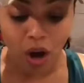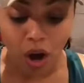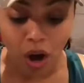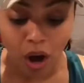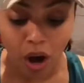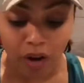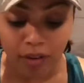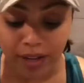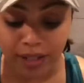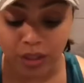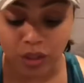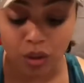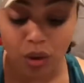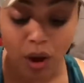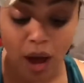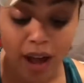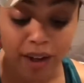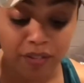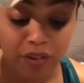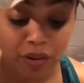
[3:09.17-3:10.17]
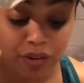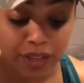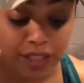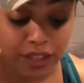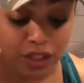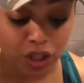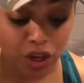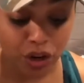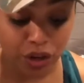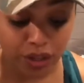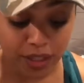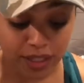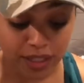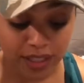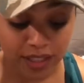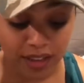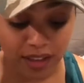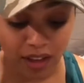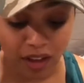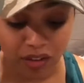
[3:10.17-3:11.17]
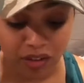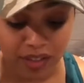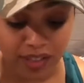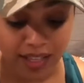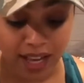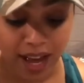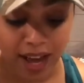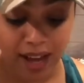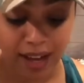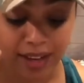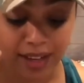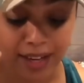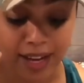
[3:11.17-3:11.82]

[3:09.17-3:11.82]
All right, so I've already turned it to the other side.